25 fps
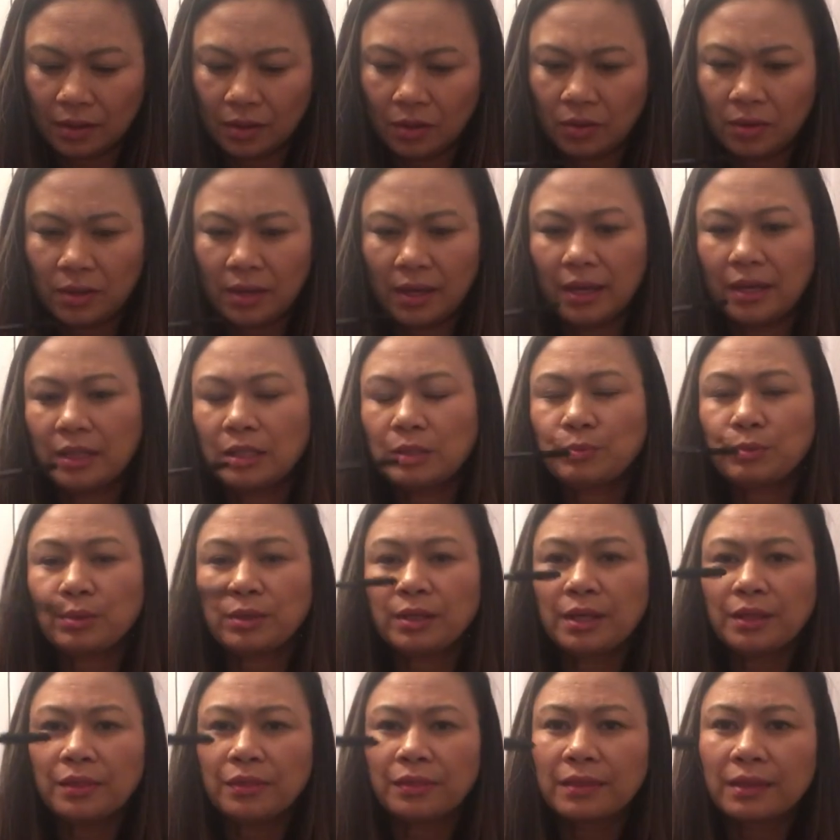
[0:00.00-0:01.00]
Okay, it's
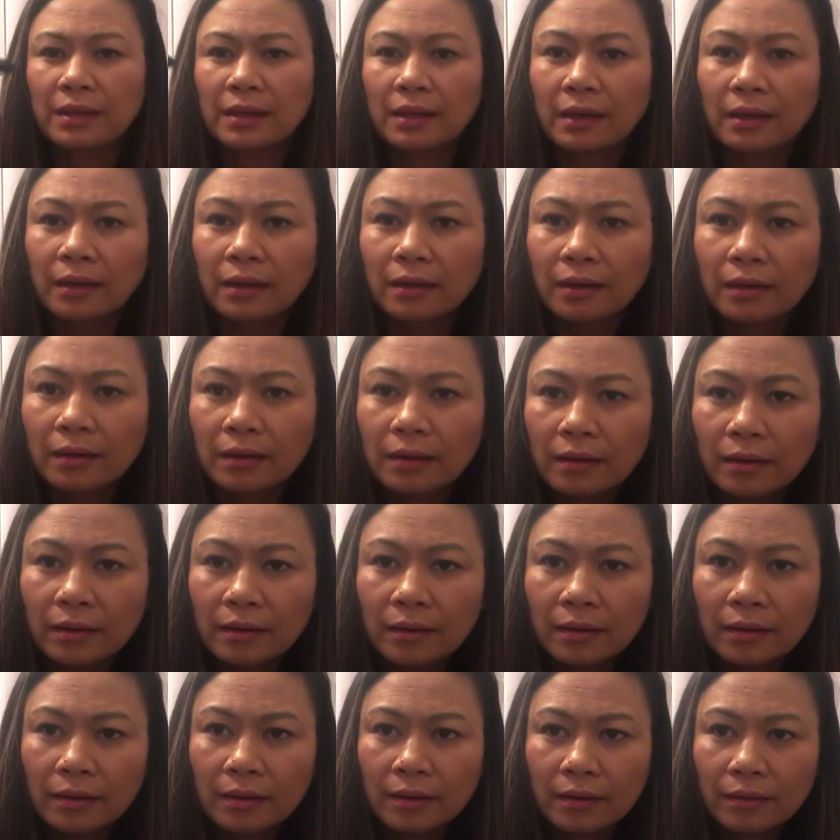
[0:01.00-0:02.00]
pretty thick.
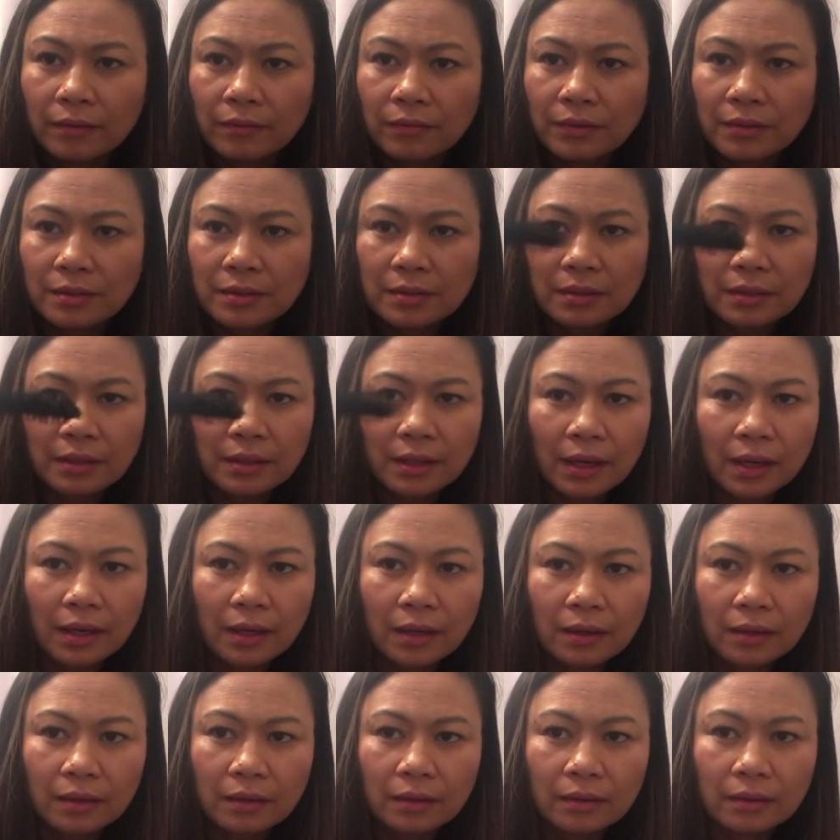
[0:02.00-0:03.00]
You see
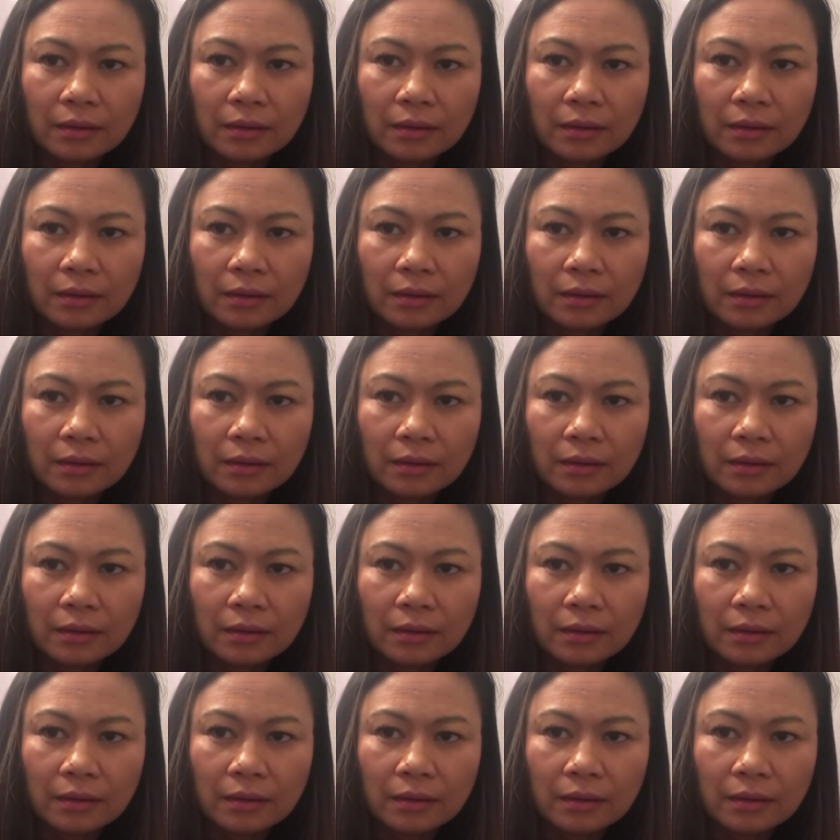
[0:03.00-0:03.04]
that?